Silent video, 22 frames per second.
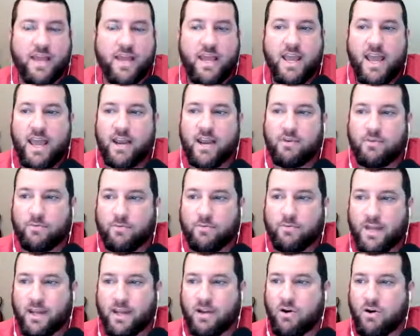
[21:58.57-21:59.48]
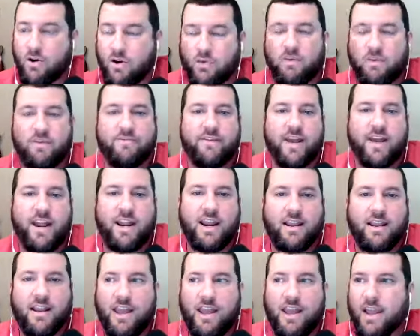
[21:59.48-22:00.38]
and it will be horrifying,
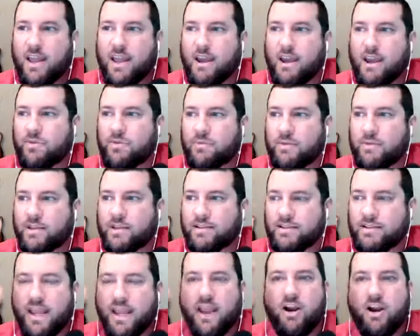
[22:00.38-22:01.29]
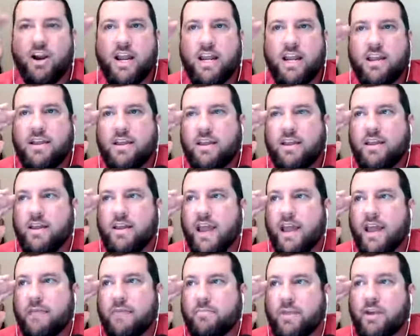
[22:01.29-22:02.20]
and it will be scary,
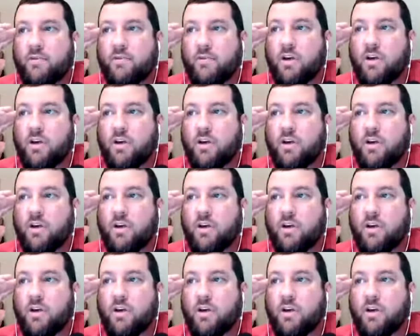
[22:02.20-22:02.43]
but it will